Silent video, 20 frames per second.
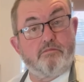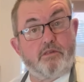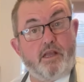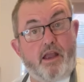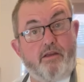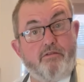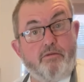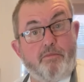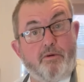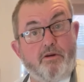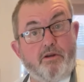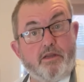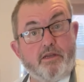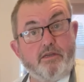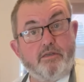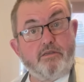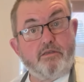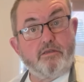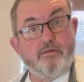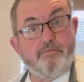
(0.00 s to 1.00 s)
Airy
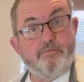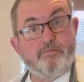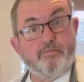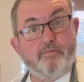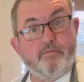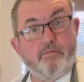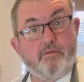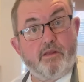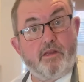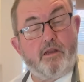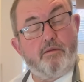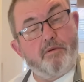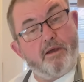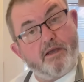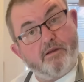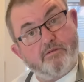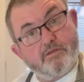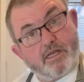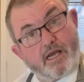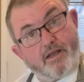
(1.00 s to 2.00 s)
Bikers and
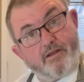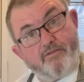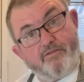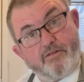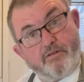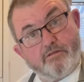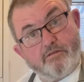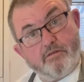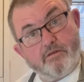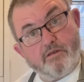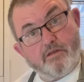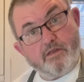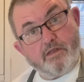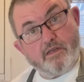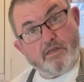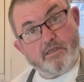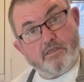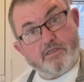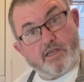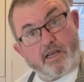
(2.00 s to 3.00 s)
about Dave
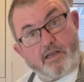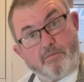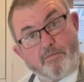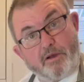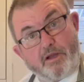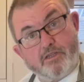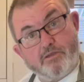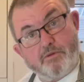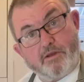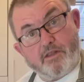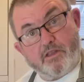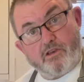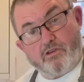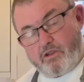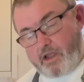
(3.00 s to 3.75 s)
sadly passed away through